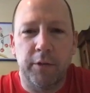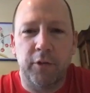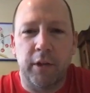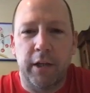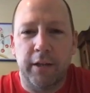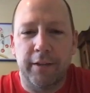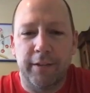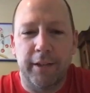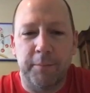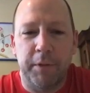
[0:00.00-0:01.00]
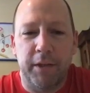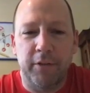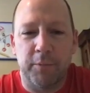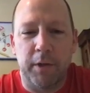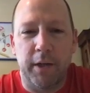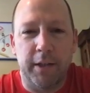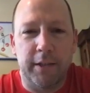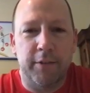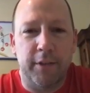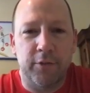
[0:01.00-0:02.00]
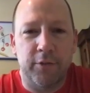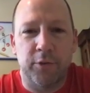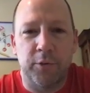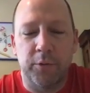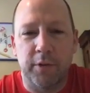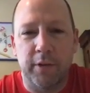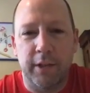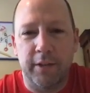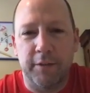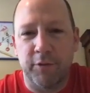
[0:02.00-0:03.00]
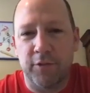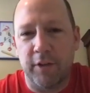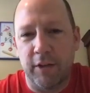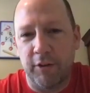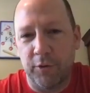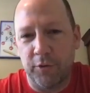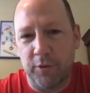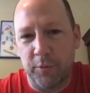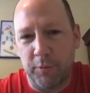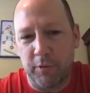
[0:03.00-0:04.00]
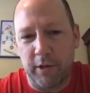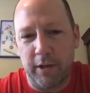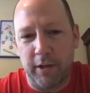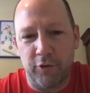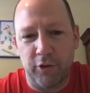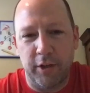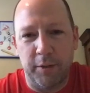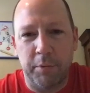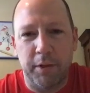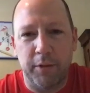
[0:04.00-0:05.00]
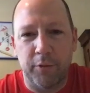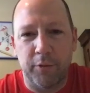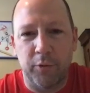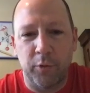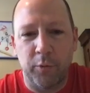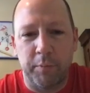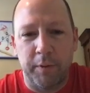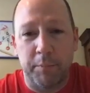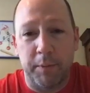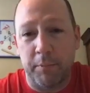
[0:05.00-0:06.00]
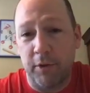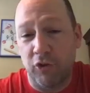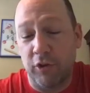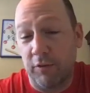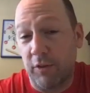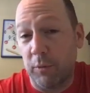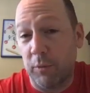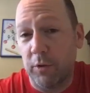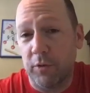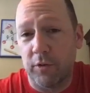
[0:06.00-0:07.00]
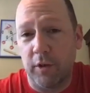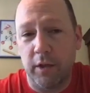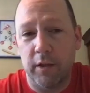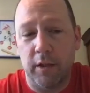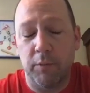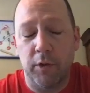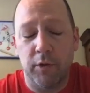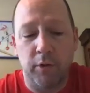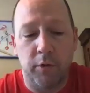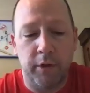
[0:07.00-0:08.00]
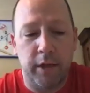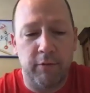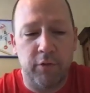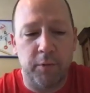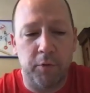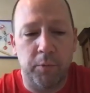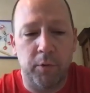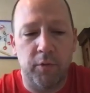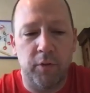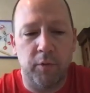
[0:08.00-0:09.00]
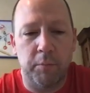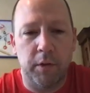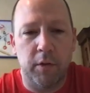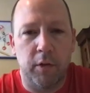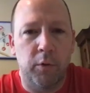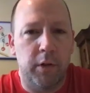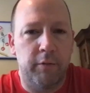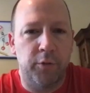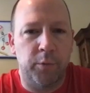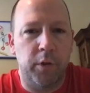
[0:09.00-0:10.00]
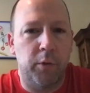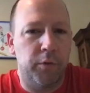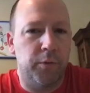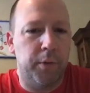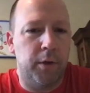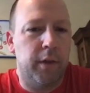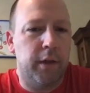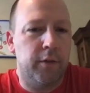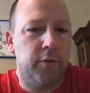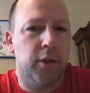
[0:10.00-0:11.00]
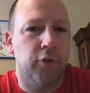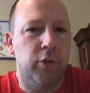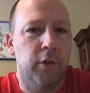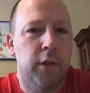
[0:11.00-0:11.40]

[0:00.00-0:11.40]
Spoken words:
There's a lot of meetings that Brian can attest to, and a lot of different scenarios that we were kind of trying to play through in preparation if they would say that we could go ahead and have a summer sports season. But the lower levels were always a part of that discussion.